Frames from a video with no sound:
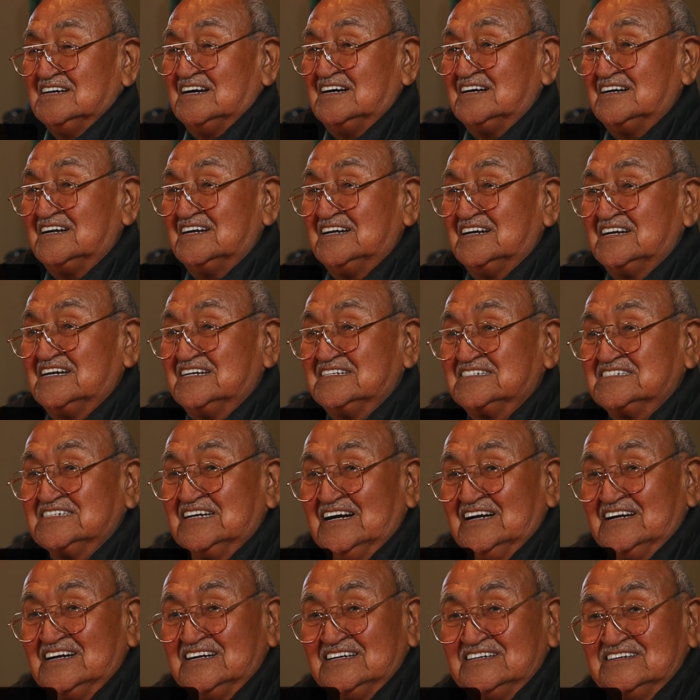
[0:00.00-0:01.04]
And I
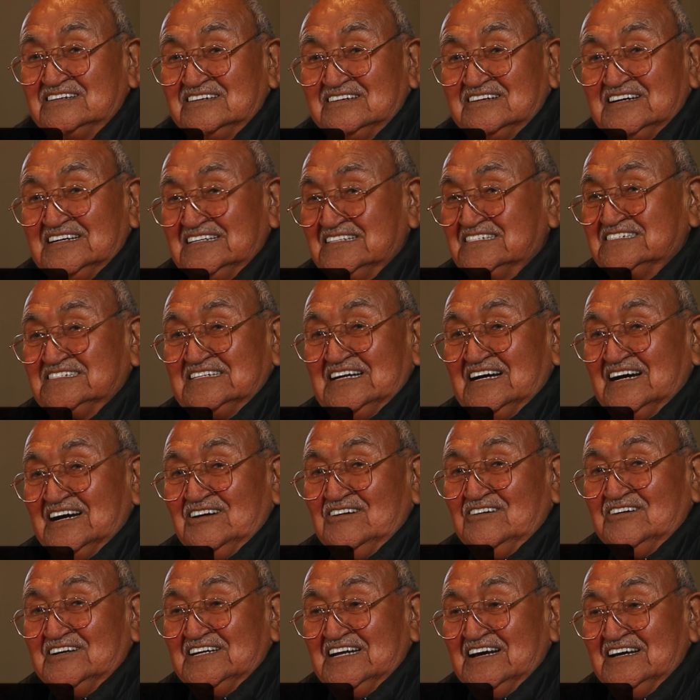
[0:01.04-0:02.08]
decided it's not
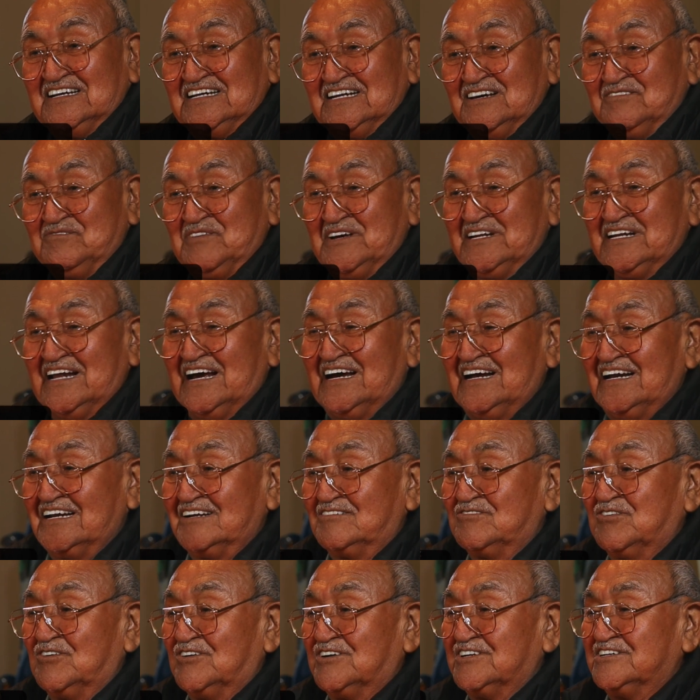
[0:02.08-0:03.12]
going to, they've been at
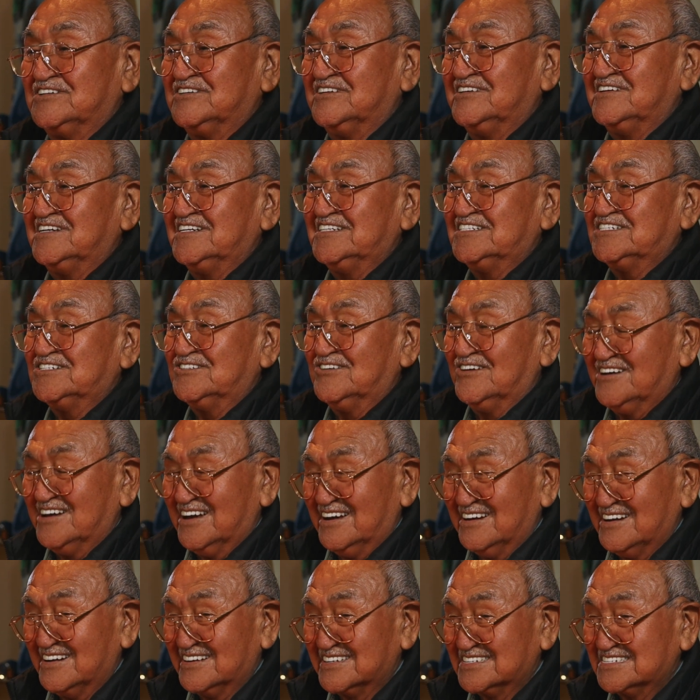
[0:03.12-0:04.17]
it for 32
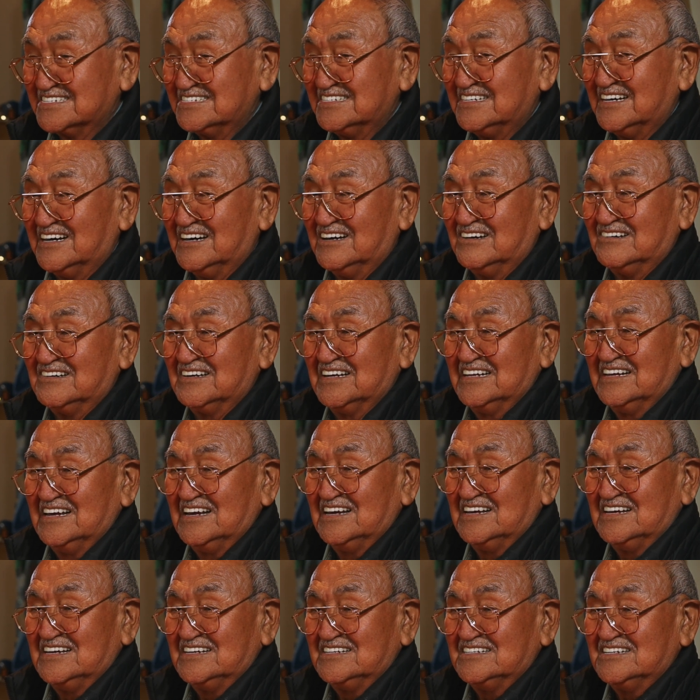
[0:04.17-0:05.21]
years now,
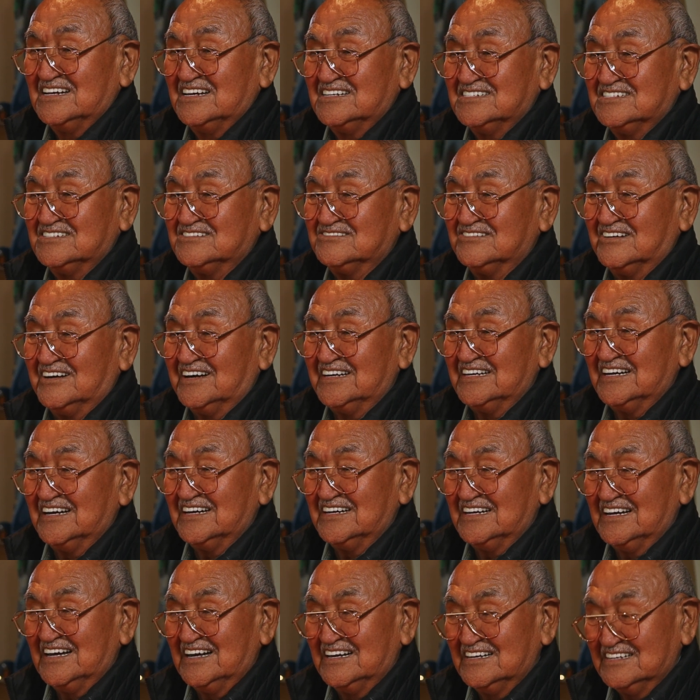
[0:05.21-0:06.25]
trying
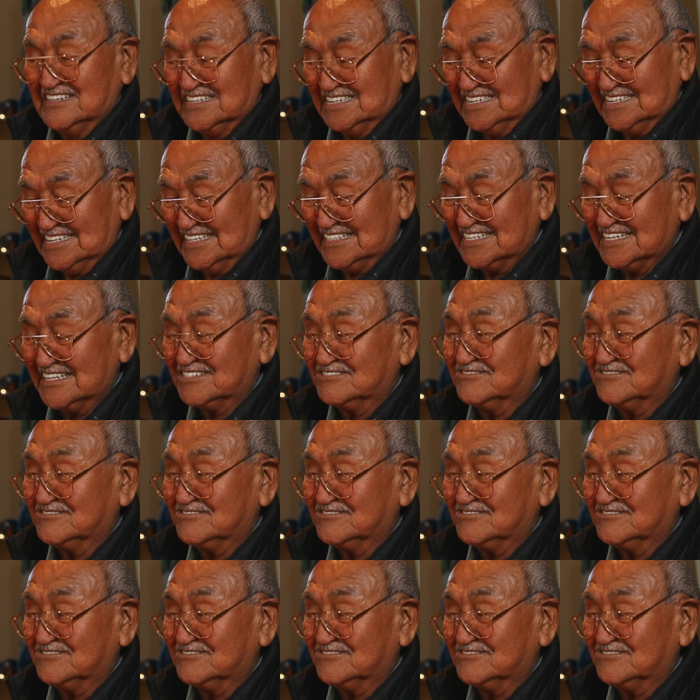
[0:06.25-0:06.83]
to get the